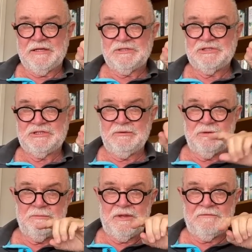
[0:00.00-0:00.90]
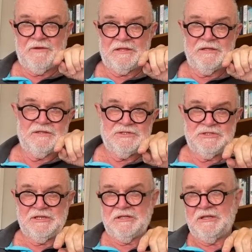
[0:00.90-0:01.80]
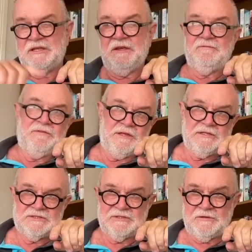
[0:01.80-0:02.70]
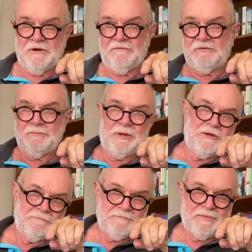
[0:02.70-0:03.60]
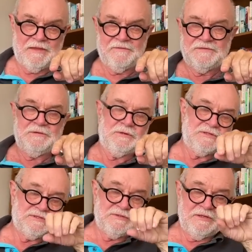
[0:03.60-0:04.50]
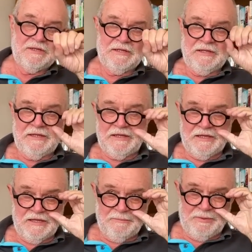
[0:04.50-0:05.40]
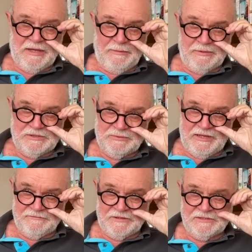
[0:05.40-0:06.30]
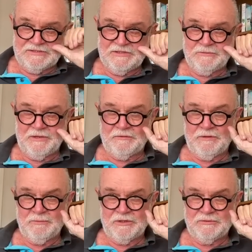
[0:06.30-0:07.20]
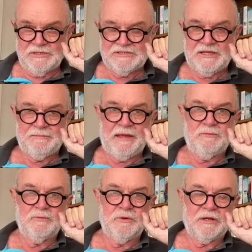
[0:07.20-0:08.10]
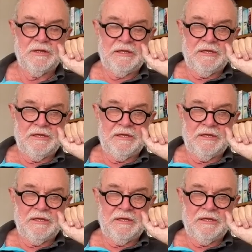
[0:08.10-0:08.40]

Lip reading: she wouldn't be affected because she can give things off the boat if she wants to. But Ablish would have to consider whether he wanted to accept that water.